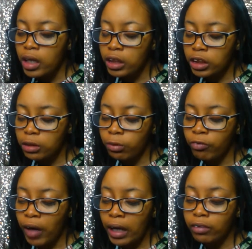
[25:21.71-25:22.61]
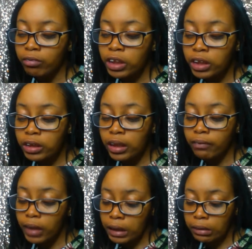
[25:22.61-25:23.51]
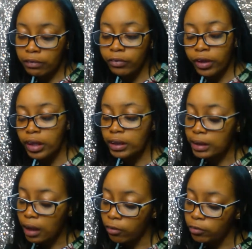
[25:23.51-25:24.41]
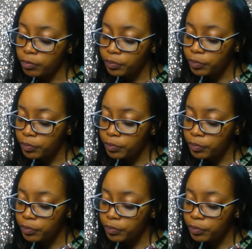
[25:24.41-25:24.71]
and she will find riches and victory for herself.